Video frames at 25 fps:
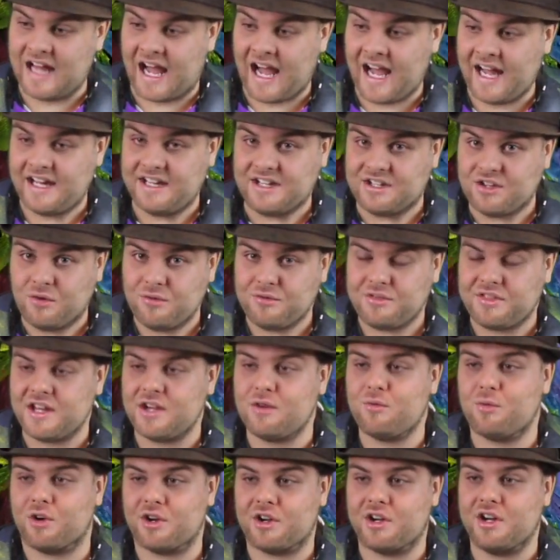I don't
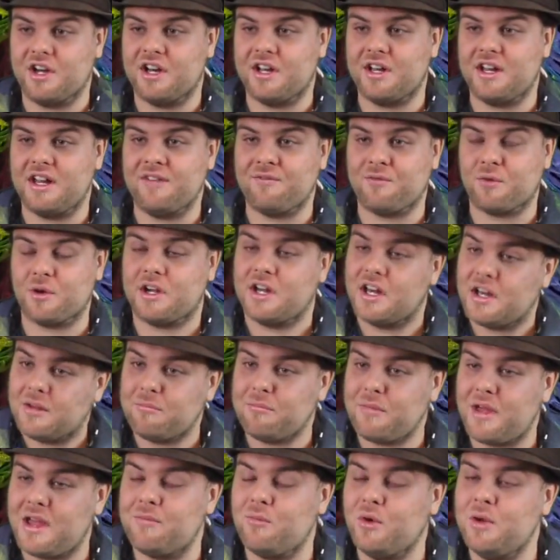think we're gonna. If we're
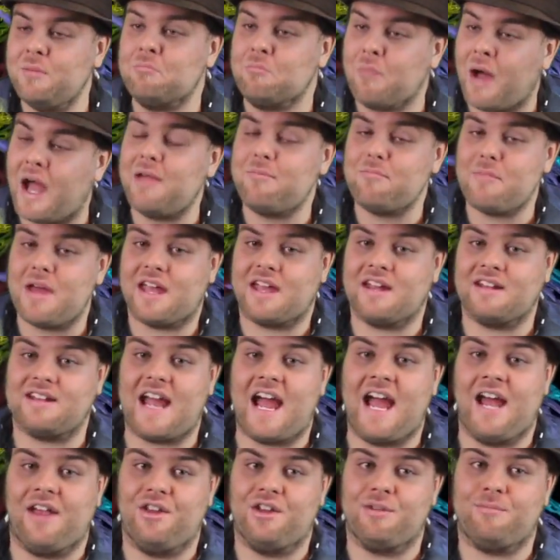gonna make, we might make it
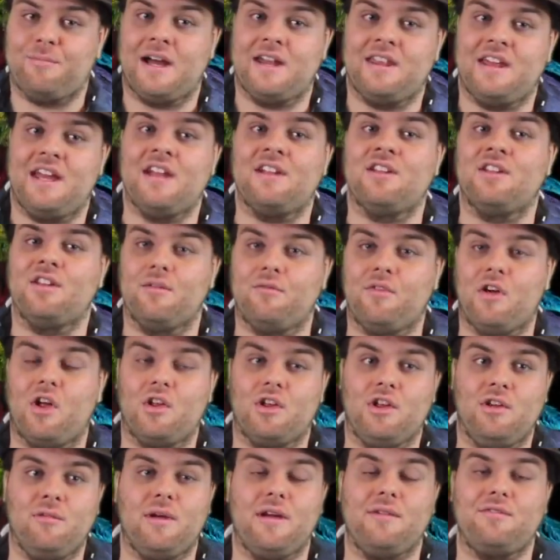to Atlas by the end of the
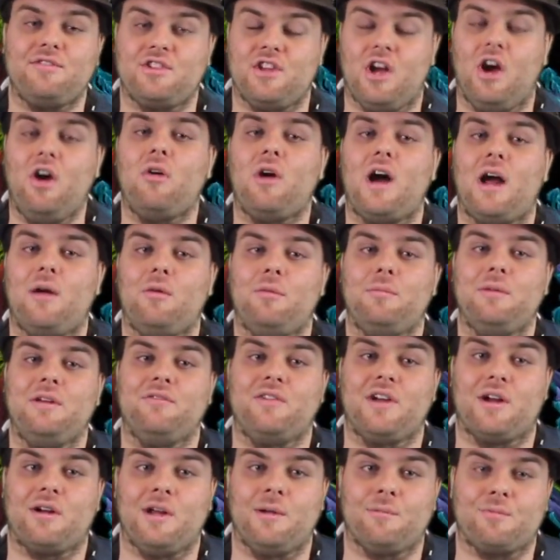volume. If so, I will be
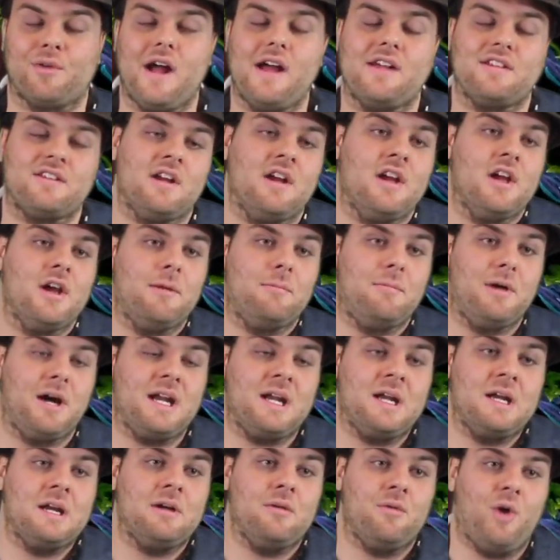very impressed.
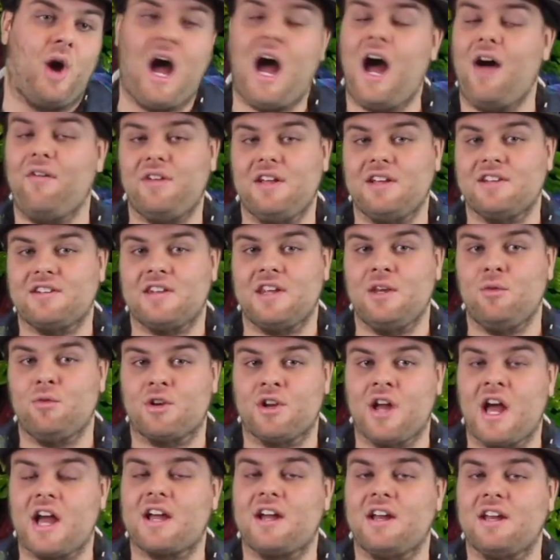But obviously,
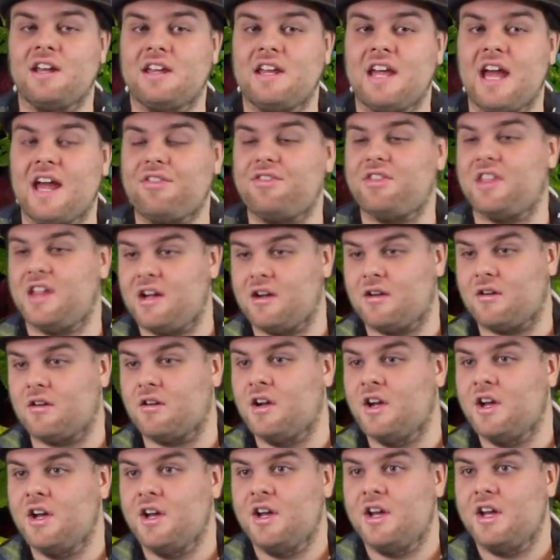we're not gonna get
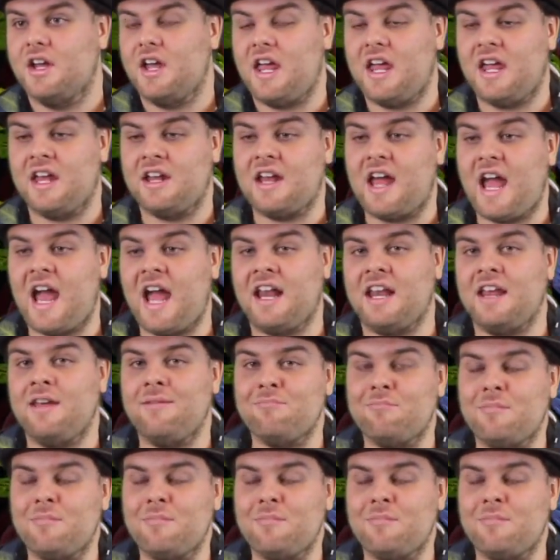there in any